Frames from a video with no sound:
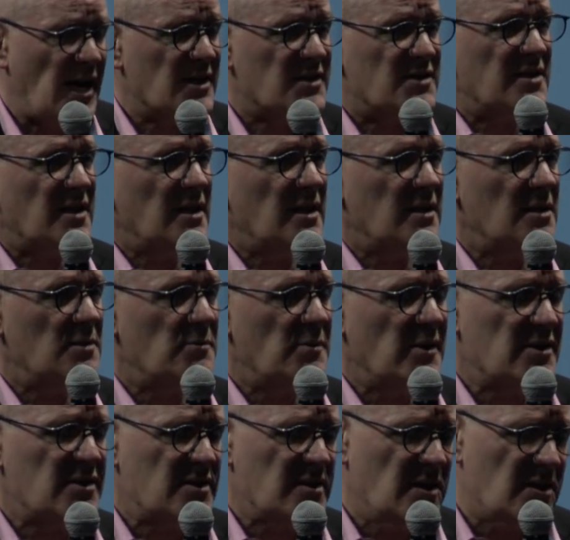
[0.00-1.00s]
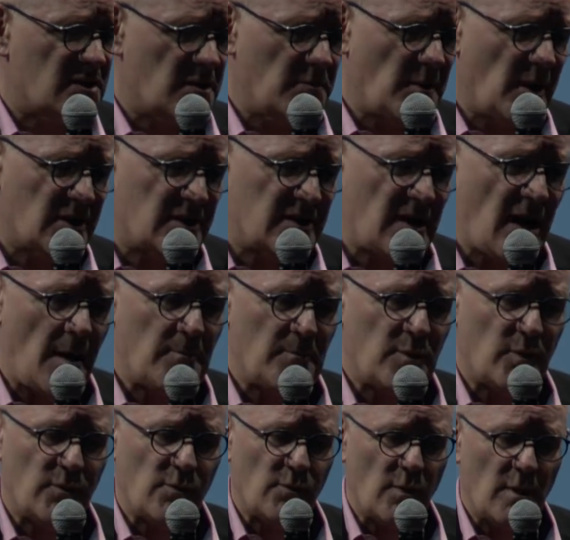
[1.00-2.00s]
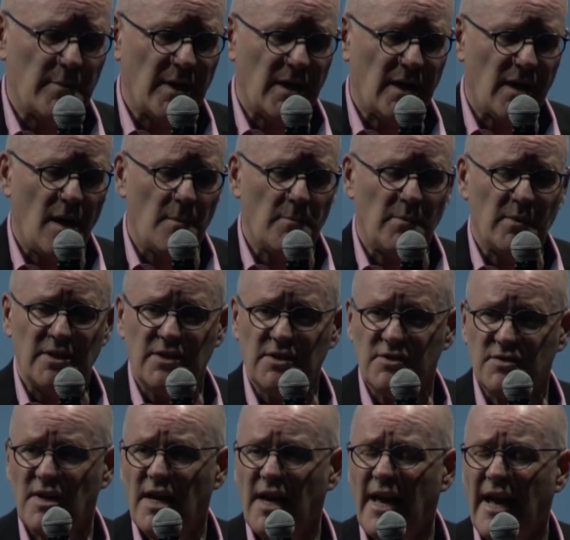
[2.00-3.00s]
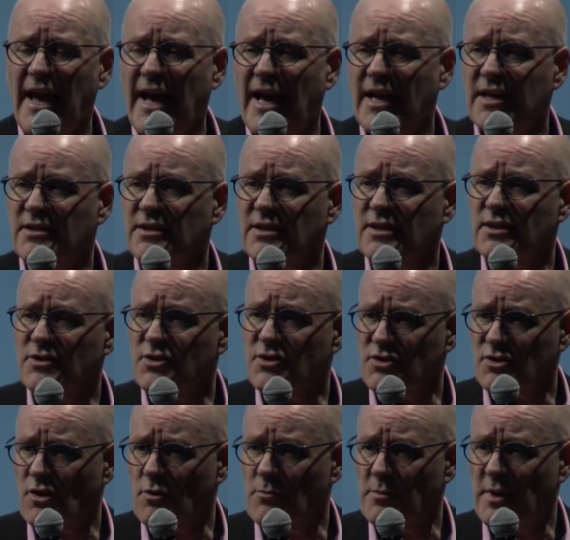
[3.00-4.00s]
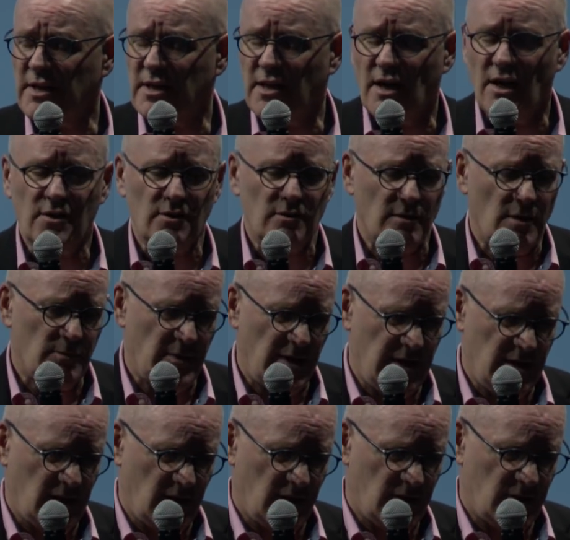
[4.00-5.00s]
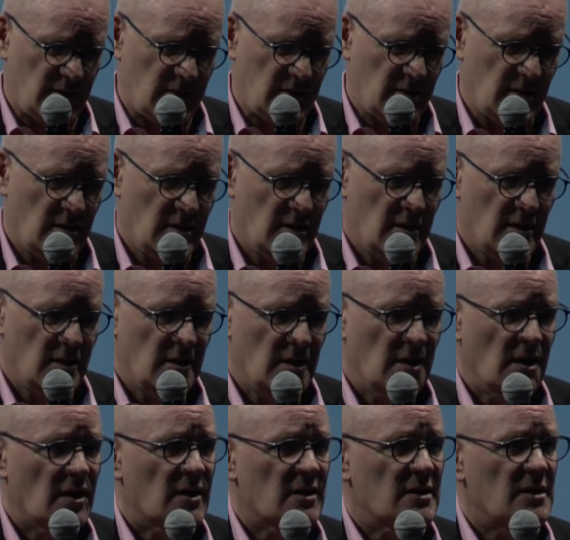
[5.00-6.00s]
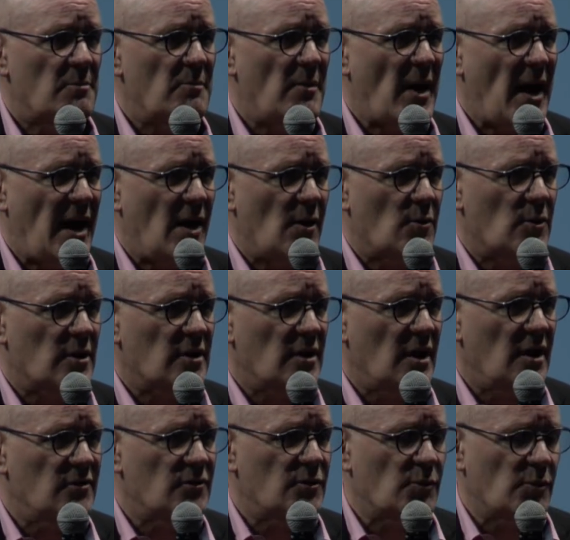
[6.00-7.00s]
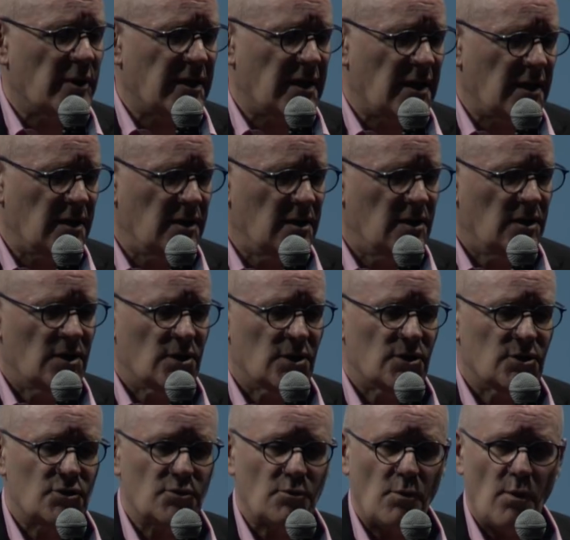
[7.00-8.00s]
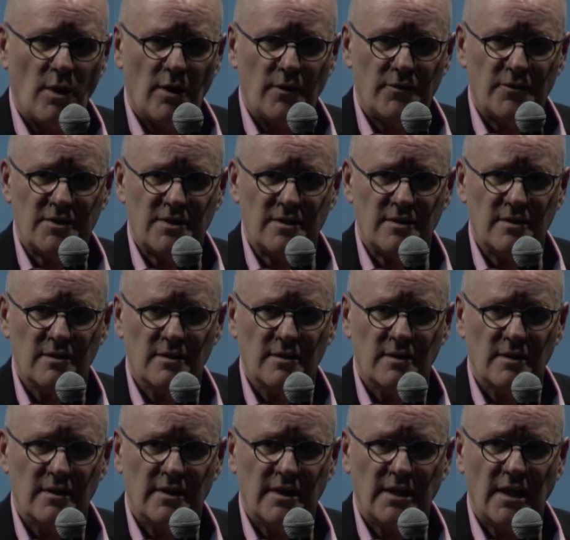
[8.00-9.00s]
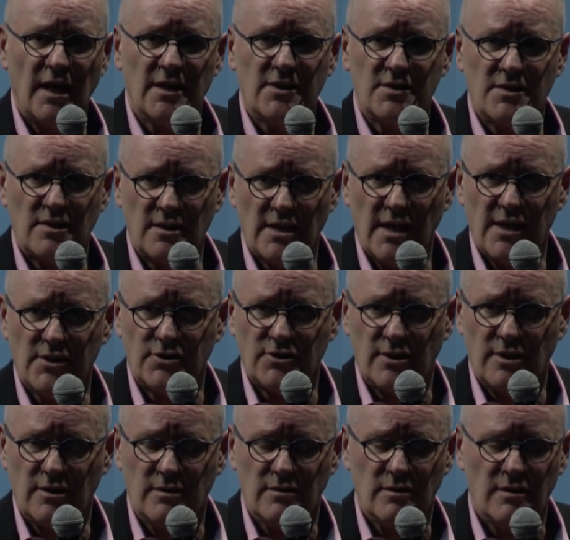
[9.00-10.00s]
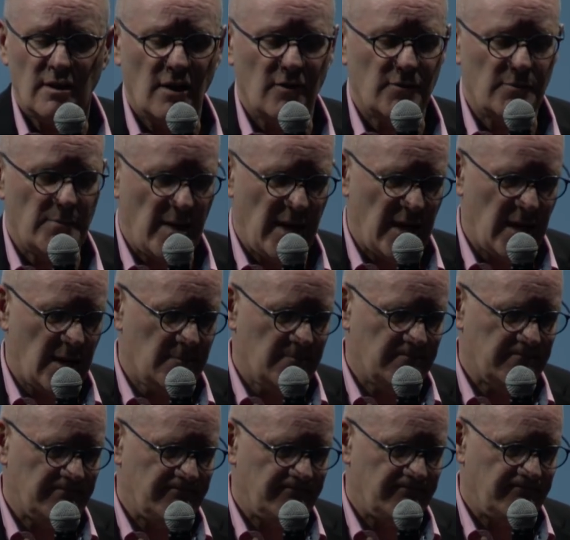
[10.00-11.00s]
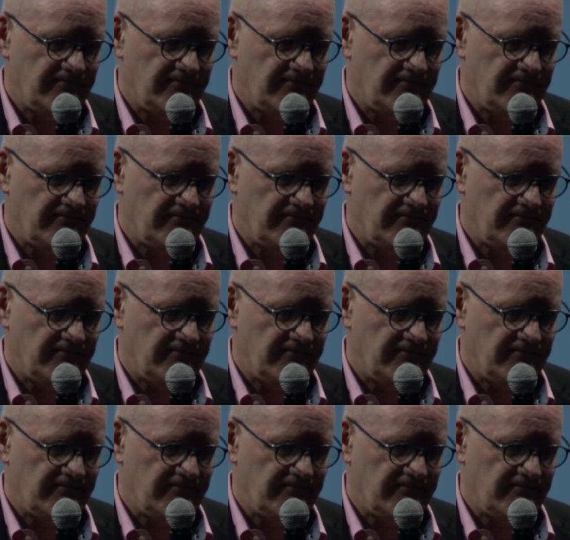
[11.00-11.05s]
I see it in business among top-performing companies and in so many other arenas. The power of we dwarfs the isolation of me.